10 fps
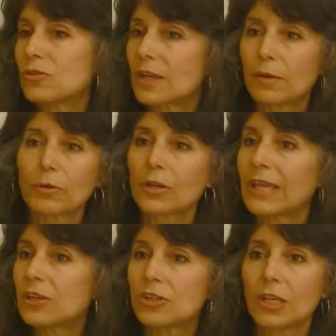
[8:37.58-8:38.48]
set up your
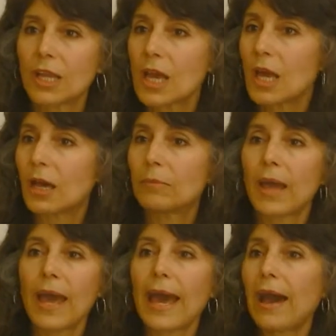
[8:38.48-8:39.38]
kitchen, um,
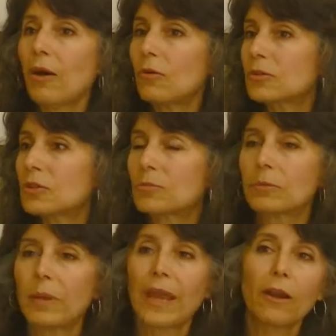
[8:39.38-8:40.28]
how to
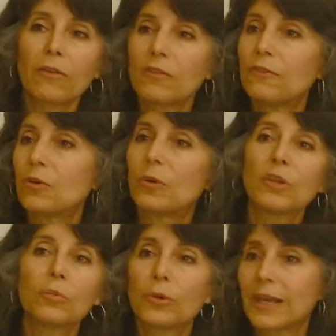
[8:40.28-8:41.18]
prepare the food when
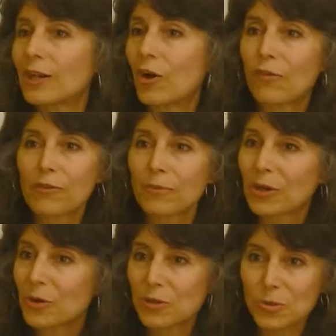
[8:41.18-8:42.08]
you bring it home from the
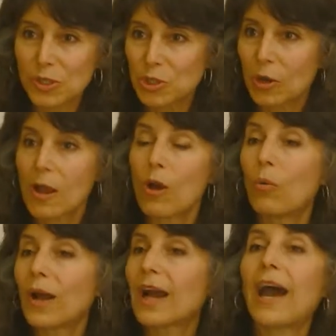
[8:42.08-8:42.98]
grocery store,
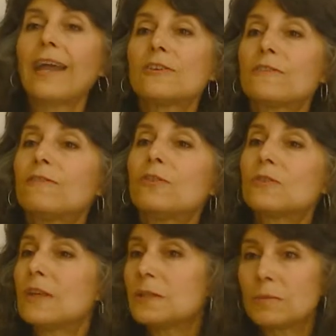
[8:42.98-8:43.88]
what kinds of foods
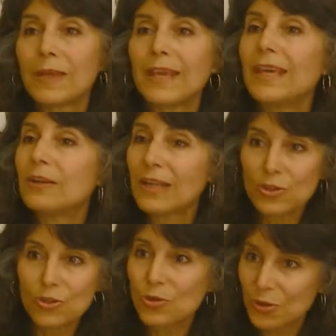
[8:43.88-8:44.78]
need to be eaten
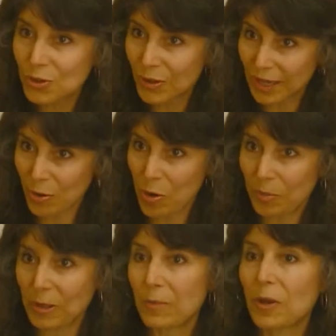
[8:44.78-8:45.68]
as soon as you get home
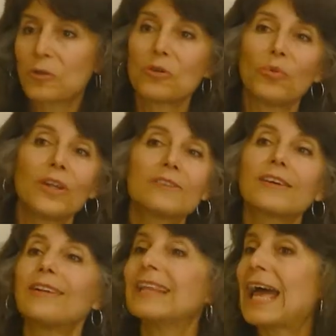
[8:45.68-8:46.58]
compared to the ones
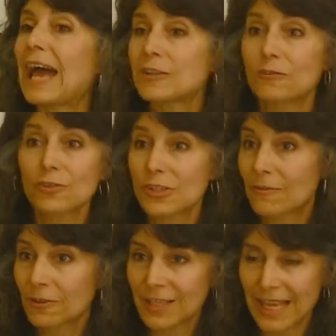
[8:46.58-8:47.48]
that'll last for
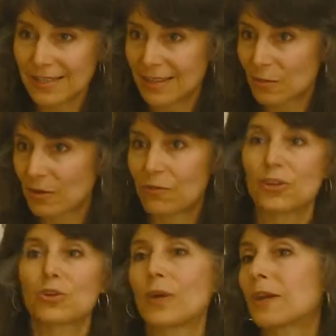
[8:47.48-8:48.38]
several days in the
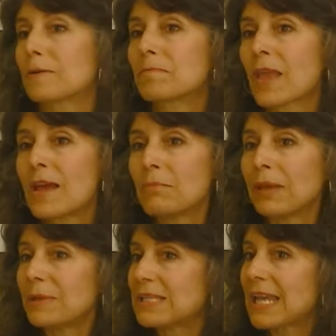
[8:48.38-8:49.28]
refrigerator.
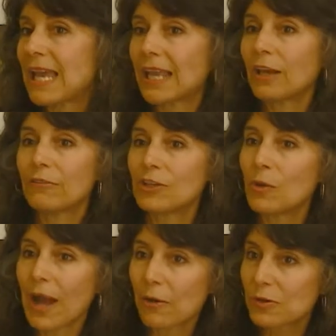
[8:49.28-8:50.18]
Maybe taking a
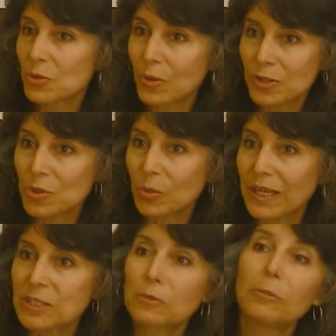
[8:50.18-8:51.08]
few hours once a
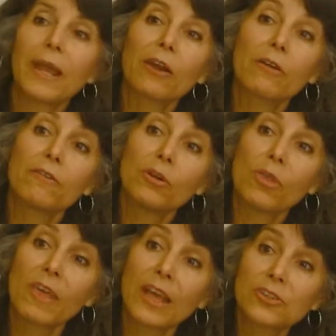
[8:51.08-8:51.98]
week to prepare a few
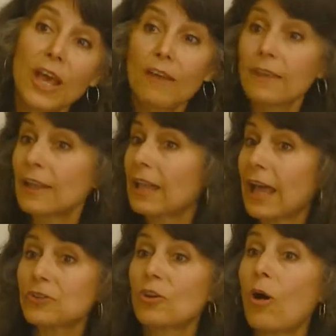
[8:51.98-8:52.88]
things that'll
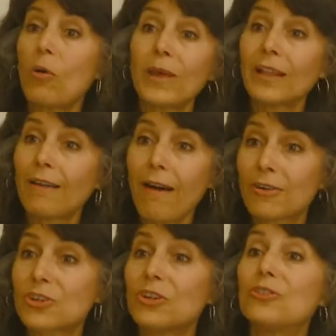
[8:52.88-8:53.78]
last all week long,
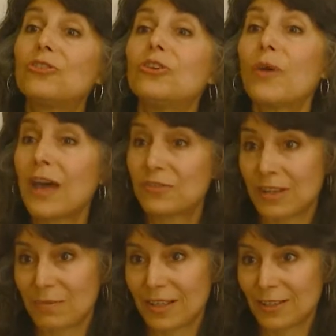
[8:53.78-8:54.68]
so you do have
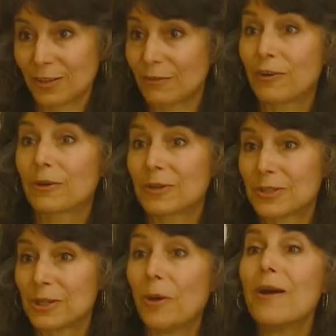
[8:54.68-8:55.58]
something to look forward
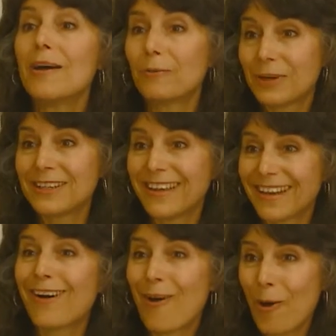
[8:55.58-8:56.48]
to when you get
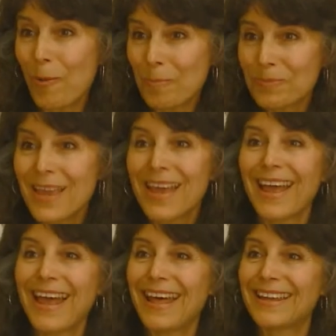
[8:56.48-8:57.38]
home,
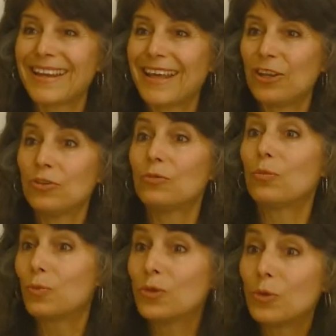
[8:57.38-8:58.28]
and, and
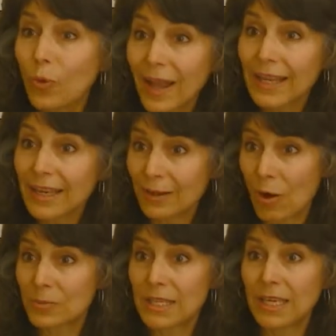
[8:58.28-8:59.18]
you, you want to get
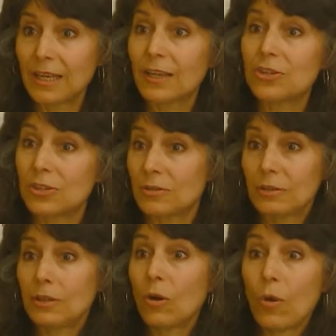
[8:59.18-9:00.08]
home to eat it because
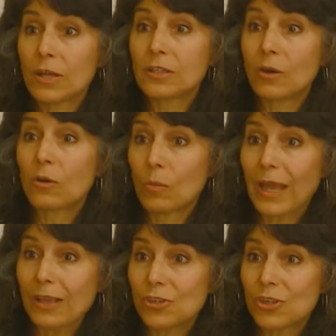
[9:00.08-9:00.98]
you don't want it to go to
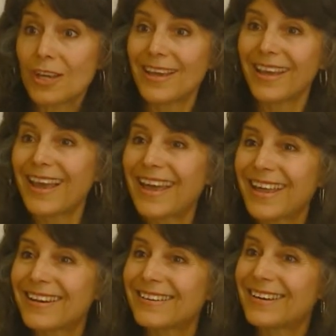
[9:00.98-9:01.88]
waste,
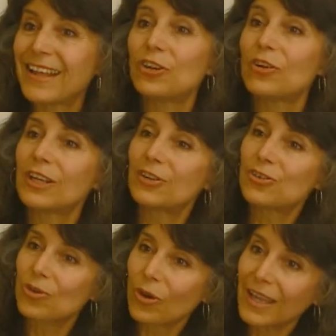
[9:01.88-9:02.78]
and, and you can
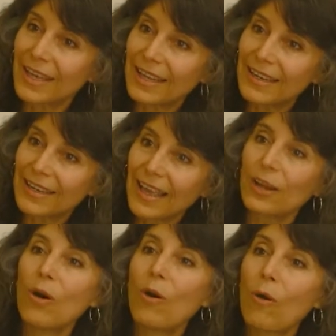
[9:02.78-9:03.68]
enjoy it at
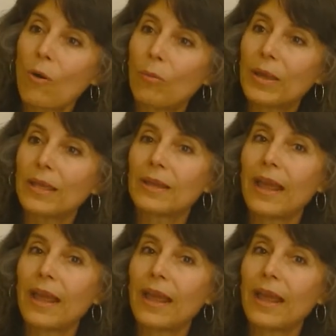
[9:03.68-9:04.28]
home in an